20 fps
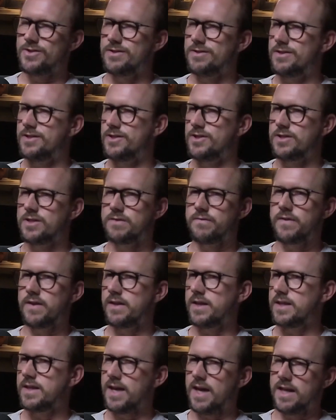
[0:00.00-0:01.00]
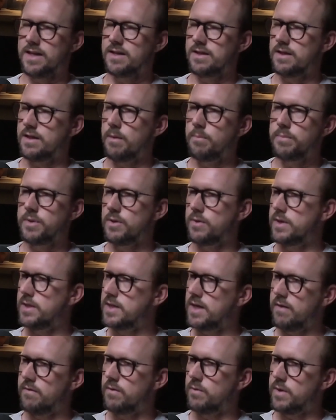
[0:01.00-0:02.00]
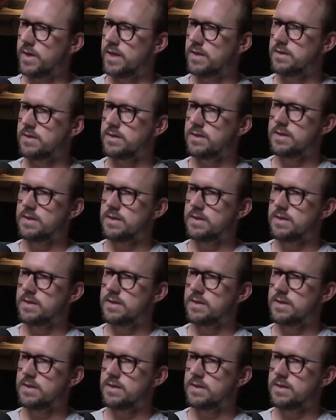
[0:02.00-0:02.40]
just felt like they had to lump you into everyone else.